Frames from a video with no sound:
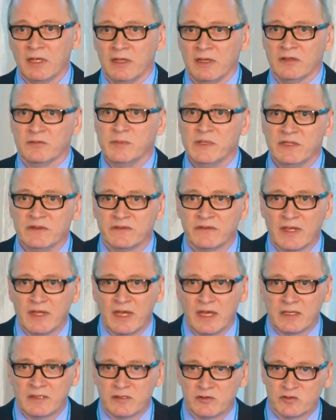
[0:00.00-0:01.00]
It means they
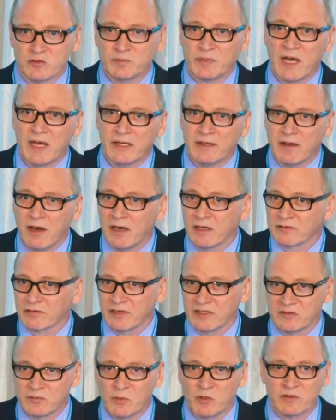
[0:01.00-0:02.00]
had supine heart
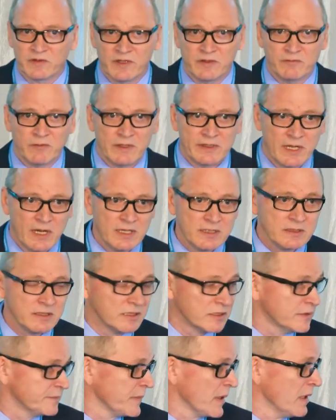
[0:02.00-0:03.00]
rates more than
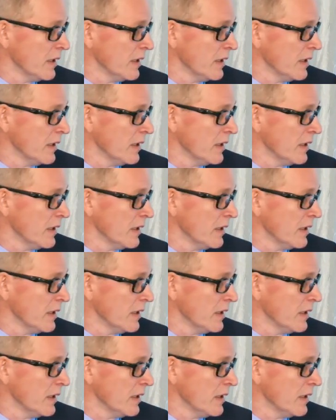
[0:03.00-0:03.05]
100.